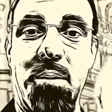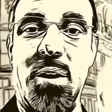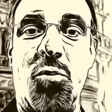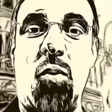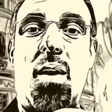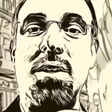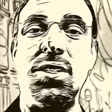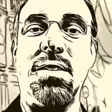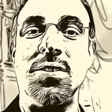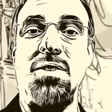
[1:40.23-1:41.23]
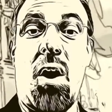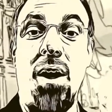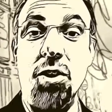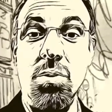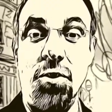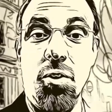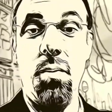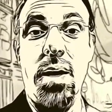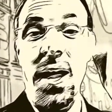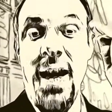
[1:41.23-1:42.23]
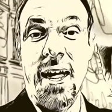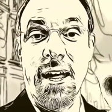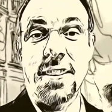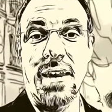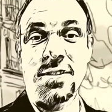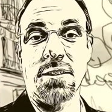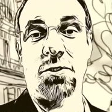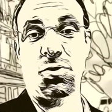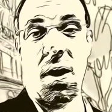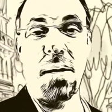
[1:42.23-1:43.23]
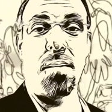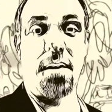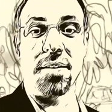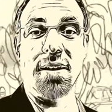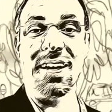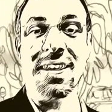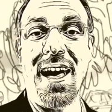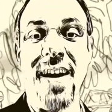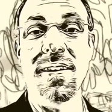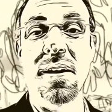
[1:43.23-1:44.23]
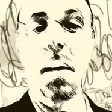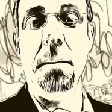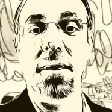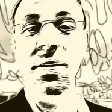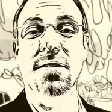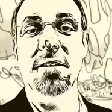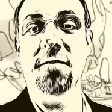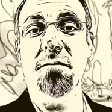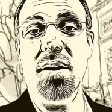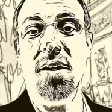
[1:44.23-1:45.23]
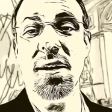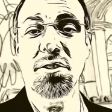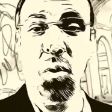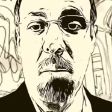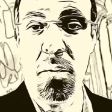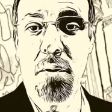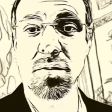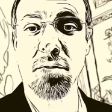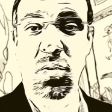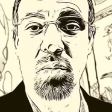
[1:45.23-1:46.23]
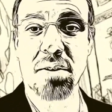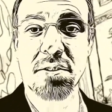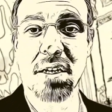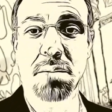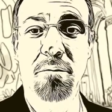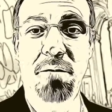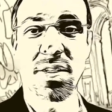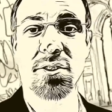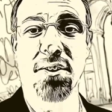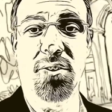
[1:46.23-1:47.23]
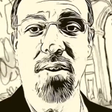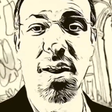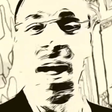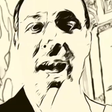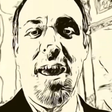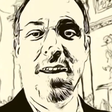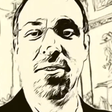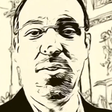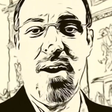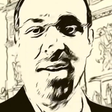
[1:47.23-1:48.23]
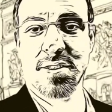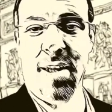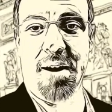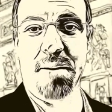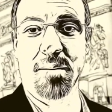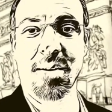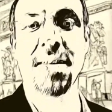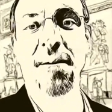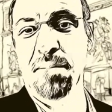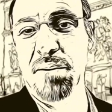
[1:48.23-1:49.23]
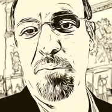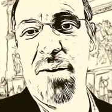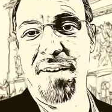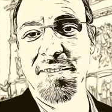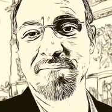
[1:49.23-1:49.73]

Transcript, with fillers: If you're watching this on YouTube, hit that subscribe button. Again, please think of me as your personal real estate professional. And until next time, be well.